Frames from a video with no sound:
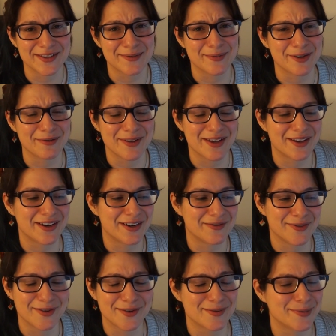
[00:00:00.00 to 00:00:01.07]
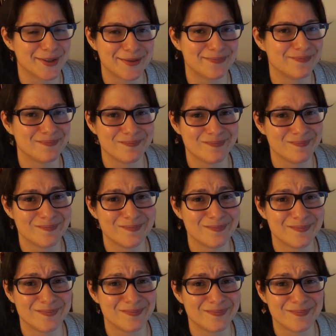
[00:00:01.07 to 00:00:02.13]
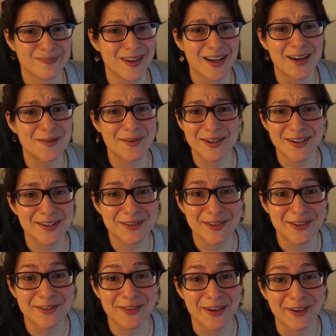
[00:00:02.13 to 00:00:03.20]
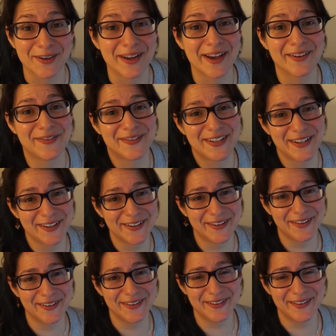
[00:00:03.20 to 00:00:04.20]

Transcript: somewhere without headphones, but I don't want to do it if I don't have to.